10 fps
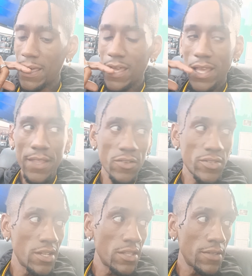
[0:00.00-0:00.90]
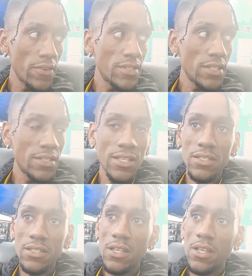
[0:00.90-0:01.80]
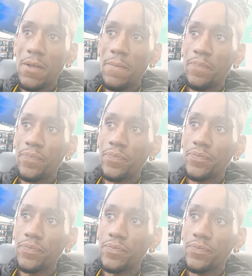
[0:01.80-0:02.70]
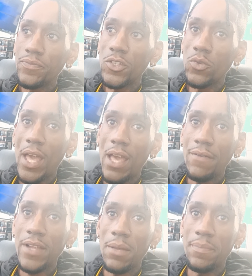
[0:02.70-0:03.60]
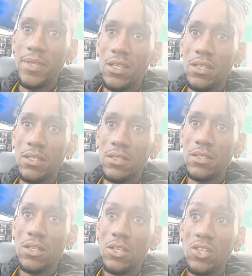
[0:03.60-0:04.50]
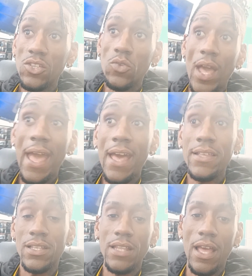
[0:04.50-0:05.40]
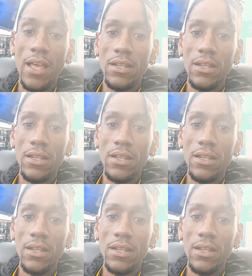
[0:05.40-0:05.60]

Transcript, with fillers: And there's another verse that says, You have not because you ask not.